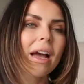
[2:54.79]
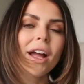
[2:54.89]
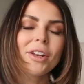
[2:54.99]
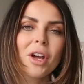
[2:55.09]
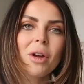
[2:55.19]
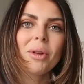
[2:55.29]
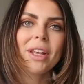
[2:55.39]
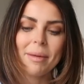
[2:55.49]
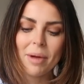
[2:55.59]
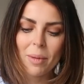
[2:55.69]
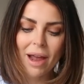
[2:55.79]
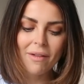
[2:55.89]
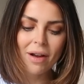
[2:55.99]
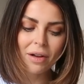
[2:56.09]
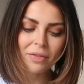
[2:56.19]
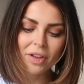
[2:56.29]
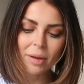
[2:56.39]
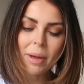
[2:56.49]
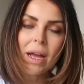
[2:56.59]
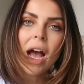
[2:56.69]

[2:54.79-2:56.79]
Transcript: I know I'm gonna get my wear out of them.